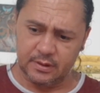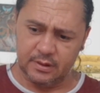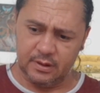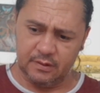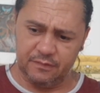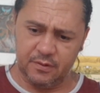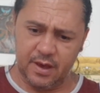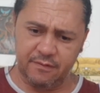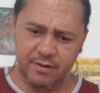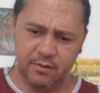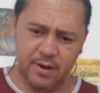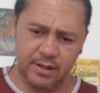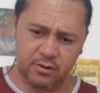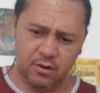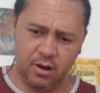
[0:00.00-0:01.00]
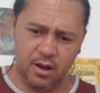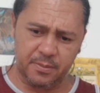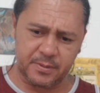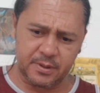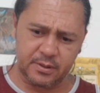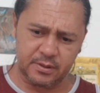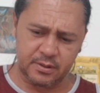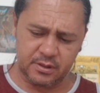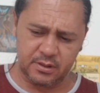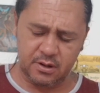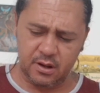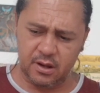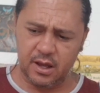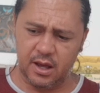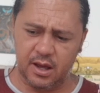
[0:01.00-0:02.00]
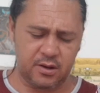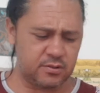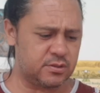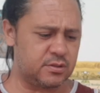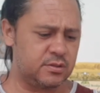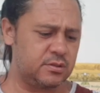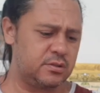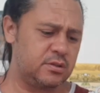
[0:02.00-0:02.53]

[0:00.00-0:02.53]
If you have a quadcopter in your house,